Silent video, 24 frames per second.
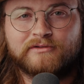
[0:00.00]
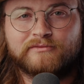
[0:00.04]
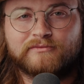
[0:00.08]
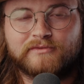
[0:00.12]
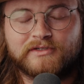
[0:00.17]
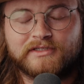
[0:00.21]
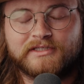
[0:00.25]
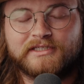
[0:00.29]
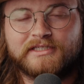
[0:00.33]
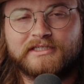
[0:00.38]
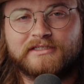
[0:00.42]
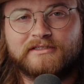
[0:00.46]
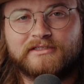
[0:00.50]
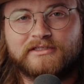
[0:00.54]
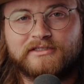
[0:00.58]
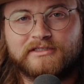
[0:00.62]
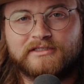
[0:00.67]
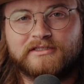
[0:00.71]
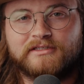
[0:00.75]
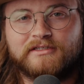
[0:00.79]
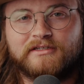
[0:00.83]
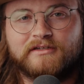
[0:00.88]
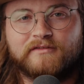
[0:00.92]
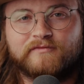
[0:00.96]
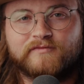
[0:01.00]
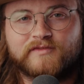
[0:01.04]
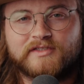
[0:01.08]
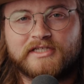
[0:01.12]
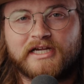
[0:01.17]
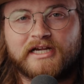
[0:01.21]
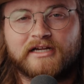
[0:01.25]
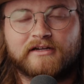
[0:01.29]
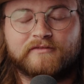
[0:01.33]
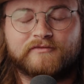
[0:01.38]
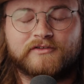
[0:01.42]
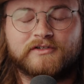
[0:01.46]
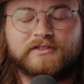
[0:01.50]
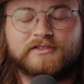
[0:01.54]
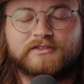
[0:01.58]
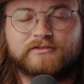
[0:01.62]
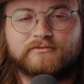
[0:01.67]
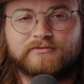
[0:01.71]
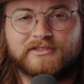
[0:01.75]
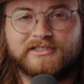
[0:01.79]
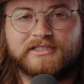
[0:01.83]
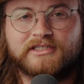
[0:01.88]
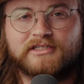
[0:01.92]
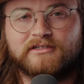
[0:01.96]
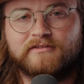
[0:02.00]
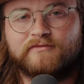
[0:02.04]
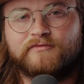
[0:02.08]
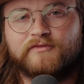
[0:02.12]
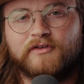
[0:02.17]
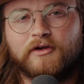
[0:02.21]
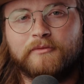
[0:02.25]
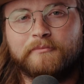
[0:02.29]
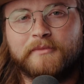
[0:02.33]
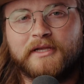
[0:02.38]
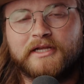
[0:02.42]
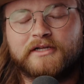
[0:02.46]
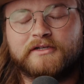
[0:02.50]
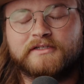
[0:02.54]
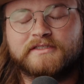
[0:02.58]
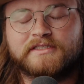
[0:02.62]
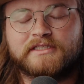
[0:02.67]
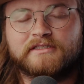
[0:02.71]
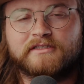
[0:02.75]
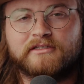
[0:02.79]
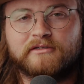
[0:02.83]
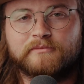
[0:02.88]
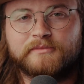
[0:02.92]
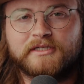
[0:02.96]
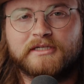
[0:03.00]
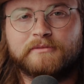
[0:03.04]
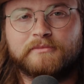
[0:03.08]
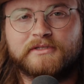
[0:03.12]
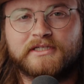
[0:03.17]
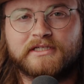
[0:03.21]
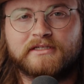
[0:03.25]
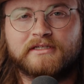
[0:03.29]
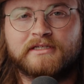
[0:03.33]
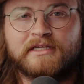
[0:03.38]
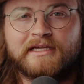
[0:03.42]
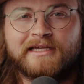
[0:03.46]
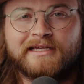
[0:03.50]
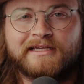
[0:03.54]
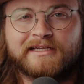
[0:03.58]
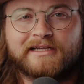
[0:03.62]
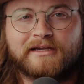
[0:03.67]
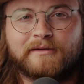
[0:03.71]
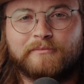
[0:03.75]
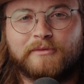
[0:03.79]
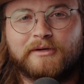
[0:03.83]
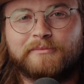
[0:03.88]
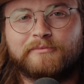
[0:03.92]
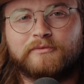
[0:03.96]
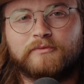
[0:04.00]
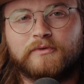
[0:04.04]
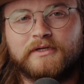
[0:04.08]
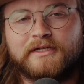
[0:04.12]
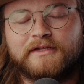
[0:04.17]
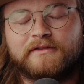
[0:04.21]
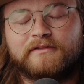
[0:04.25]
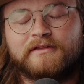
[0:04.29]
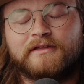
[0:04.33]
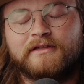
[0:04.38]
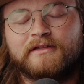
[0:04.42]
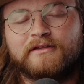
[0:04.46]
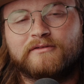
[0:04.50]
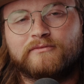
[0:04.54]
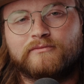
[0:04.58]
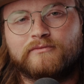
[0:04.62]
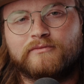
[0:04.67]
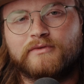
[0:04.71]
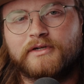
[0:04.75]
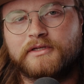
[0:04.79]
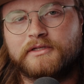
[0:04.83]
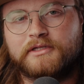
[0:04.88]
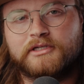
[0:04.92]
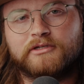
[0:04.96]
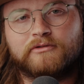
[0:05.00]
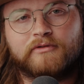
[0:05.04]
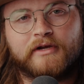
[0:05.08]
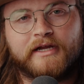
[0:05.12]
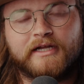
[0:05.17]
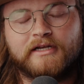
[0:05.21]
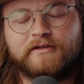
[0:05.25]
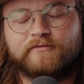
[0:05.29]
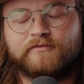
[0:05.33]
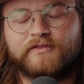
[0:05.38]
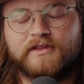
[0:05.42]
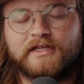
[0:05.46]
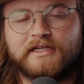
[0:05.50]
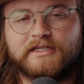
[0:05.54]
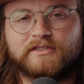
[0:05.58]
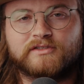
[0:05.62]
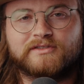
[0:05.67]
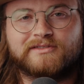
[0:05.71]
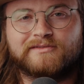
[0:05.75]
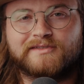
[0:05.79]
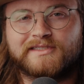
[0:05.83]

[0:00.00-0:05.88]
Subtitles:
really good photographers or really good filmmakers, and they'll be able to come up with really creative things.